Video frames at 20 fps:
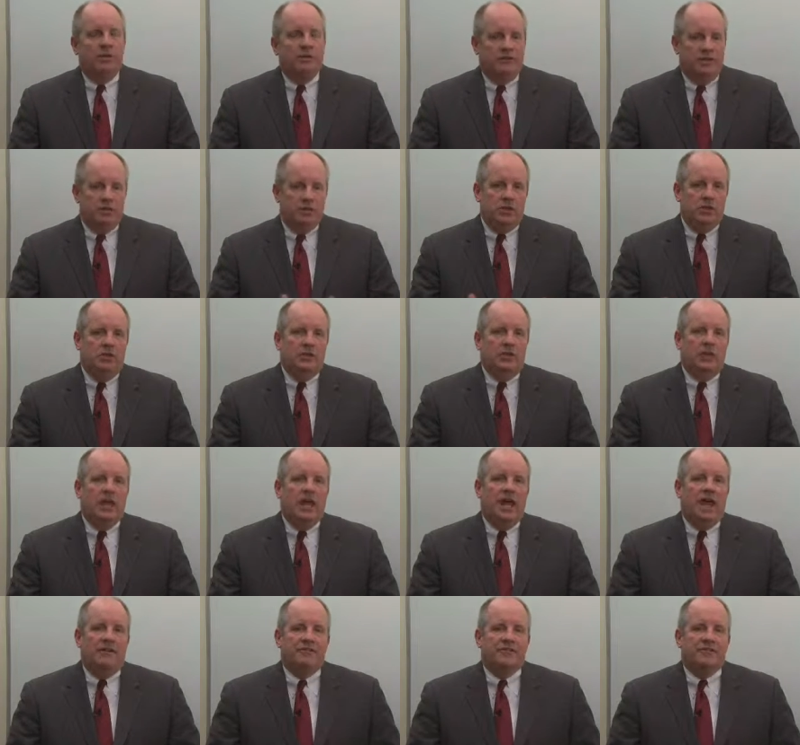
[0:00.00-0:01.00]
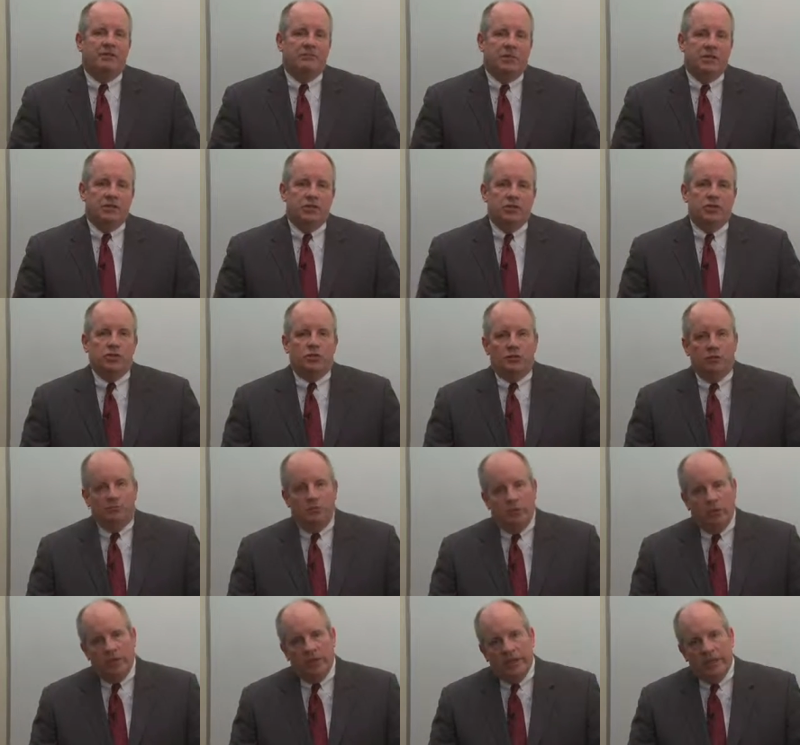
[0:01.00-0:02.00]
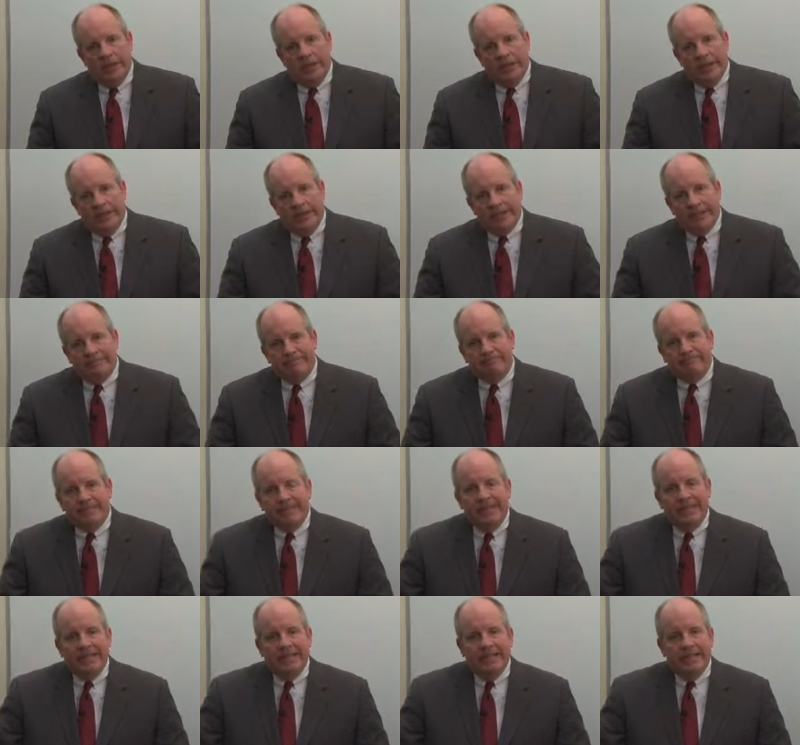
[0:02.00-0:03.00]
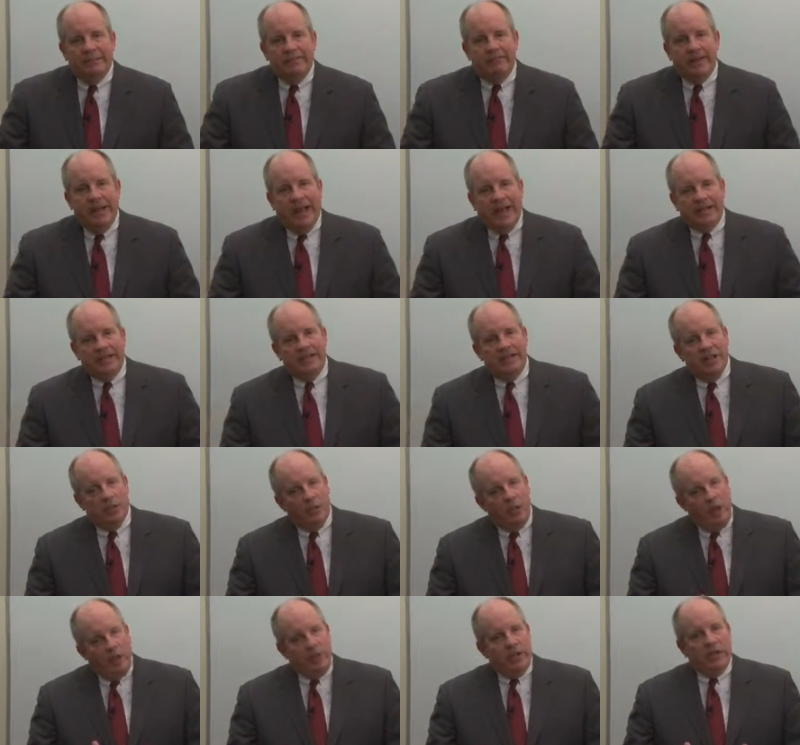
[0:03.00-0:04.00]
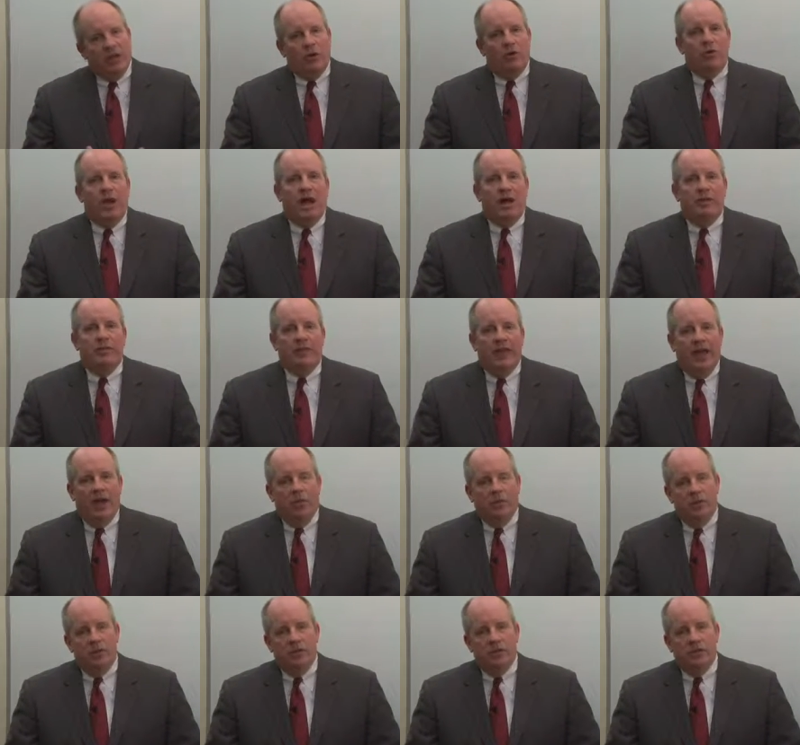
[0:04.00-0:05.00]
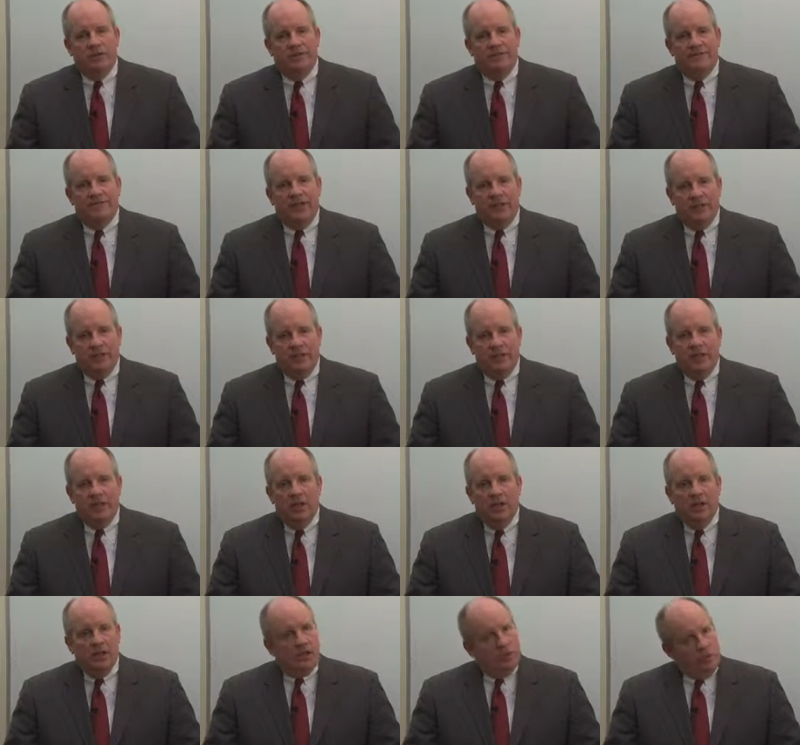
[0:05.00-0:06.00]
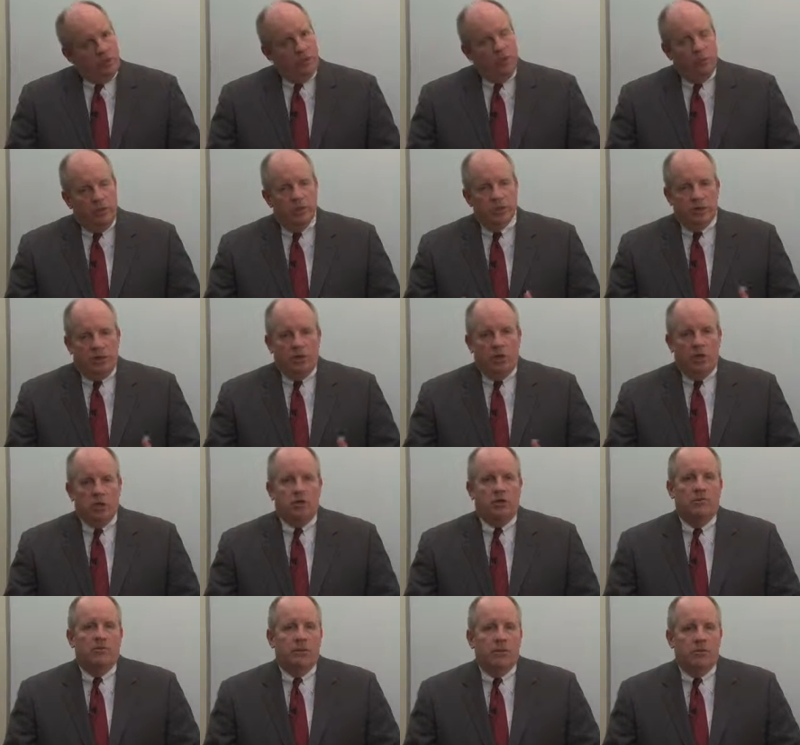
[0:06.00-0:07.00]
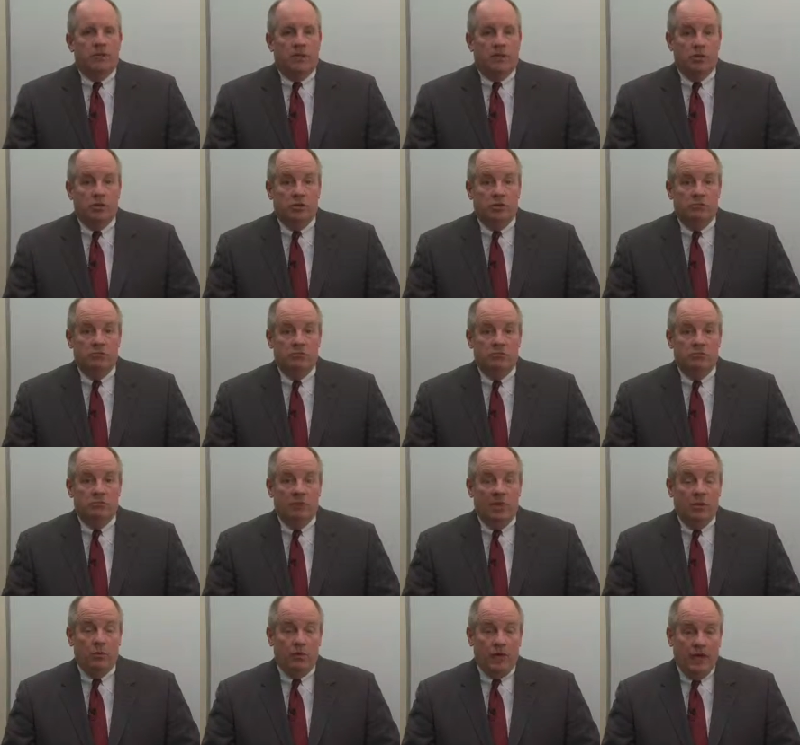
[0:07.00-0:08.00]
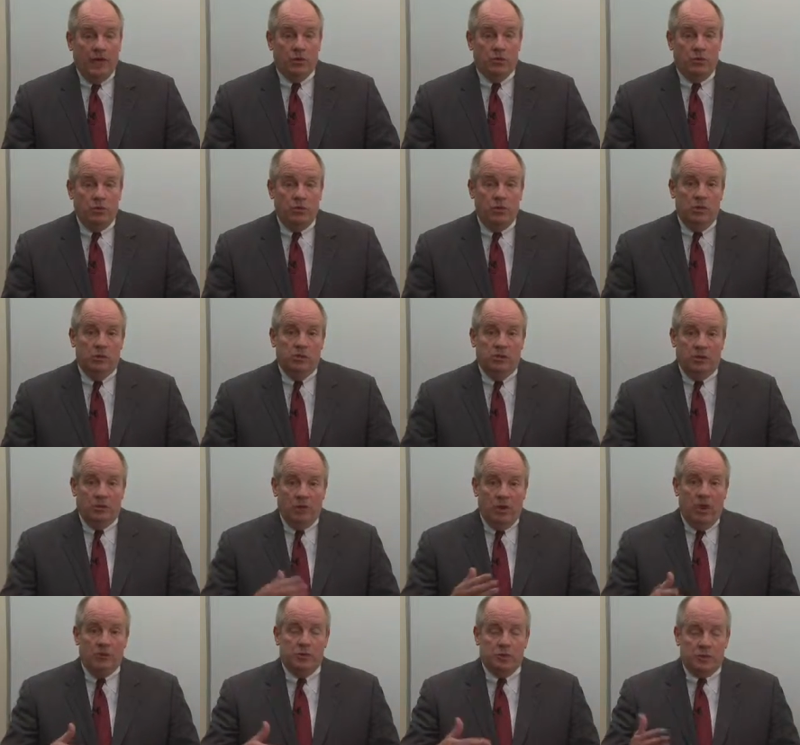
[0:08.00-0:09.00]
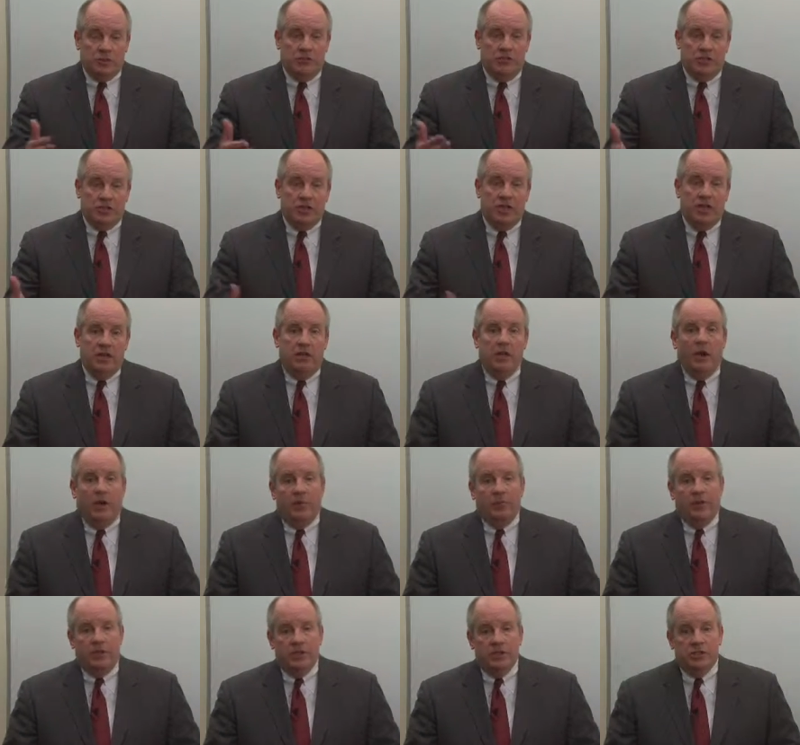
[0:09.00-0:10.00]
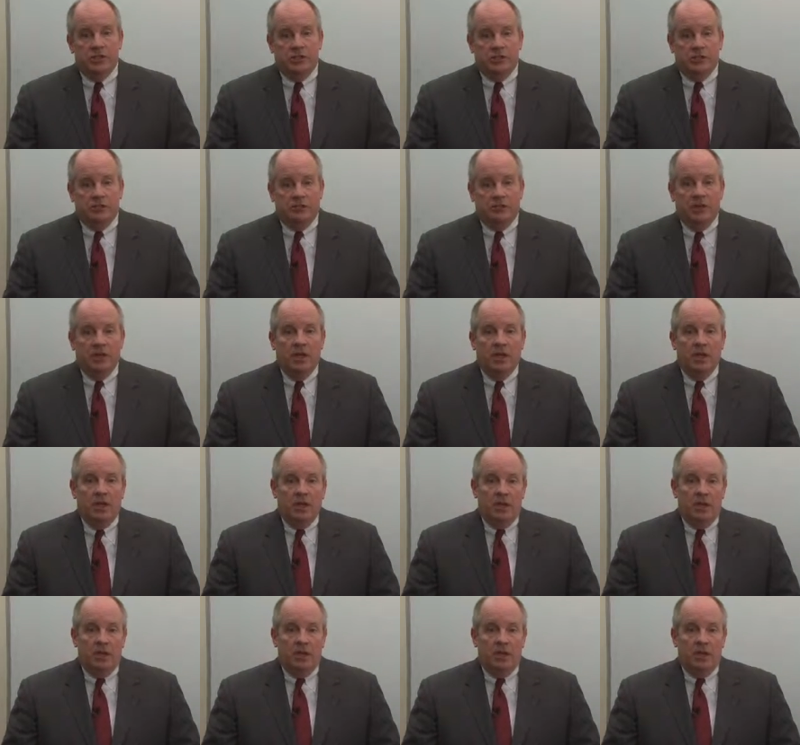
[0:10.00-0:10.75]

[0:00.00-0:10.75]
But if they do, they're going to have some considerable uh, impact. Now, the way we get around that, we use a fairly, we, we use a large compute engine, and we actually use a rather sophisticated operating system